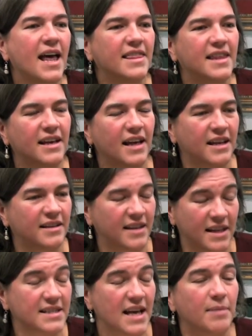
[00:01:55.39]

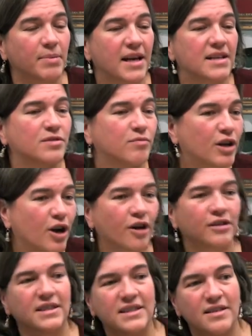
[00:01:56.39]
that take place
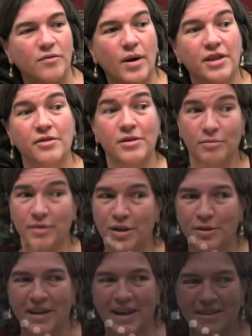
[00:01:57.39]
regardless of whether the
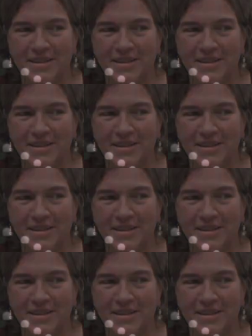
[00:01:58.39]
Rideau Canal